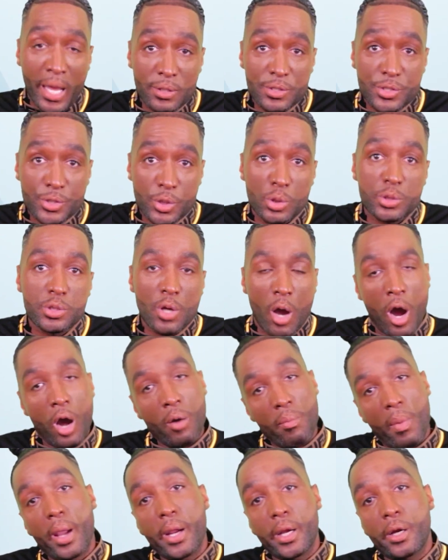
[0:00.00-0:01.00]
the answer
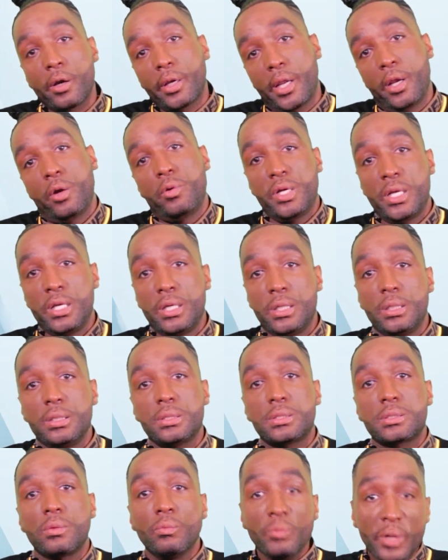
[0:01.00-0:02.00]
to all my hair care
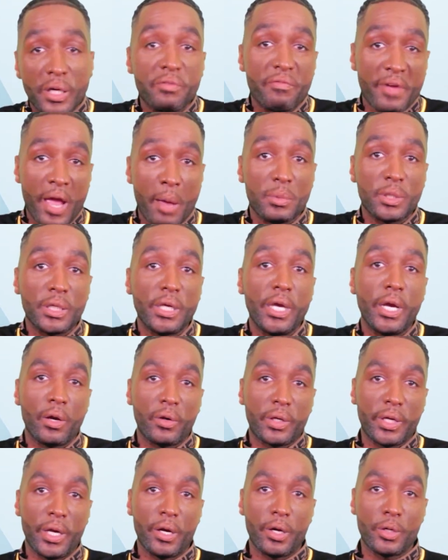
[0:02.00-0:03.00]
needs with
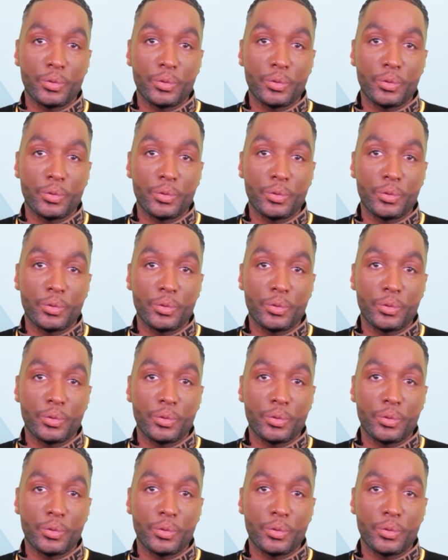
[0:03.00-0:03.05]
FAQs Hair